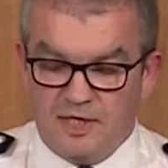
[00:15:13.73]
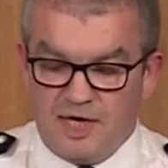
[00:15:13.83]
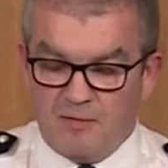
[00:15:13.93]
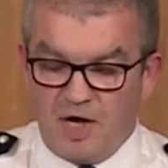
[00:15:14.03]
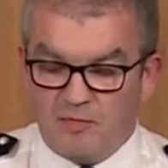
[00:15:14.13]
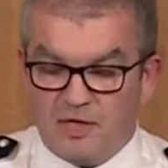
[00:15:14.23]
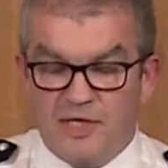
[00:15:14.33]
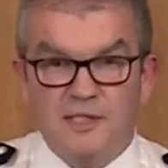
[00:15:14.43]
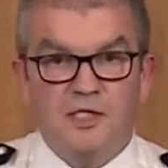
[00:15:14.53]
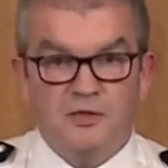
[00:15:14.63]
And my
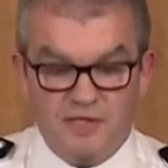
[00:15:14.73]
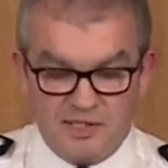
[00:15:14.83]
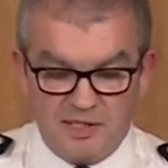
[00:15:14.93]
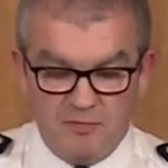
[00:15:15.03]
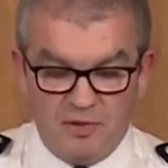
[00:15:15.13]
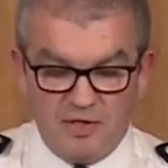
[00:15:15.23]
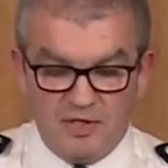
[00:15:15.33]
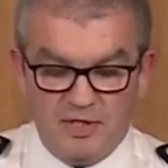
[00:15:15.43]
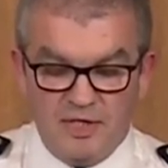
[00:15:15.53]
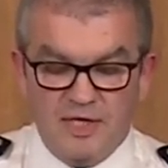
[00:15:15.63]
plea to you is
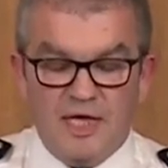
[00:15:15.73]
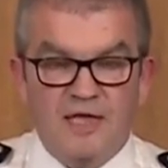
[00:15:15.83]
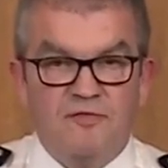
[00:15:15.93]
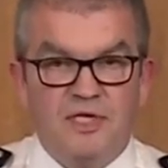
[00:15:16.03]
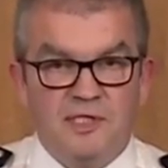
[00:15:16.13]
simple, even